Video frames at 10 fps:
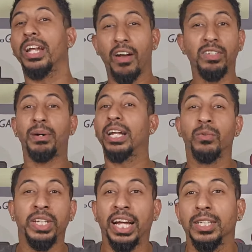Everybody
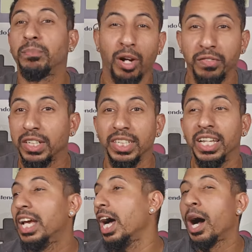reacted perfectly,
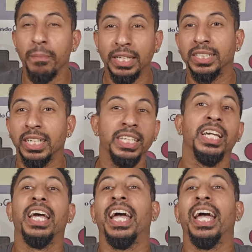amazingly,